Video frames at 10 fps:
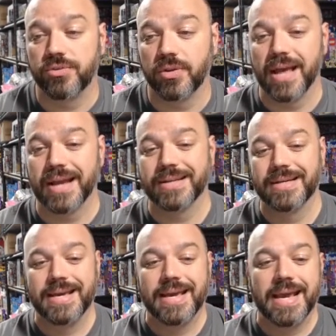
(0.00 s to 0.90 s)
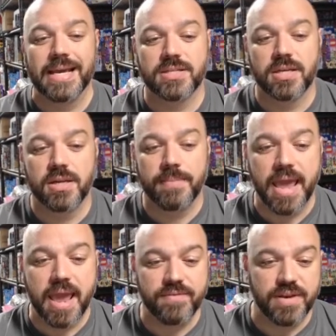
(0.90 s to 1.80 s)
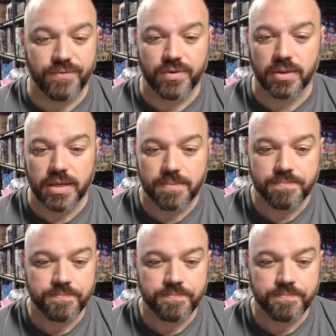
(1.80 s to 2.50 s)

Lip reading: select, it's going to behave differently.